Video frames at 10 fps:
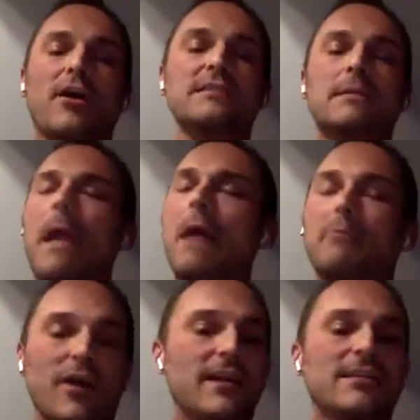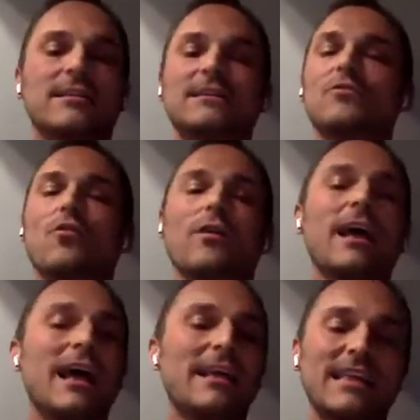present and praying to the dear Lord
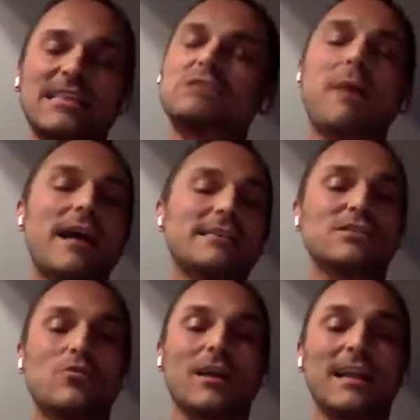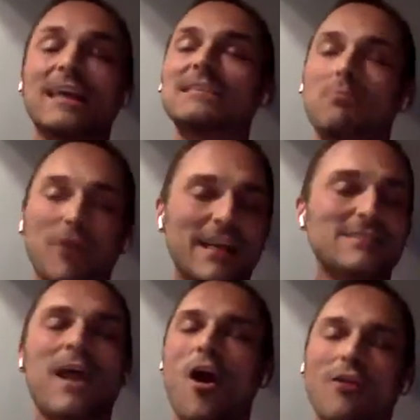that this passes quickly, because it breaks
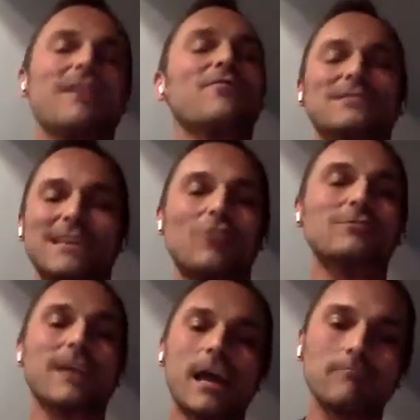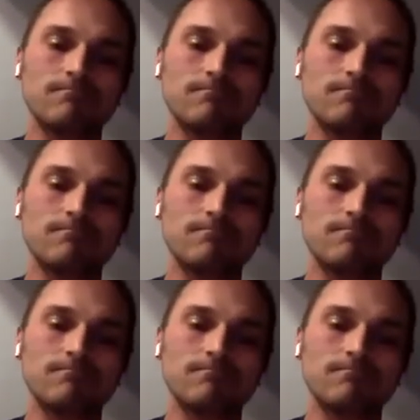my heart every single day.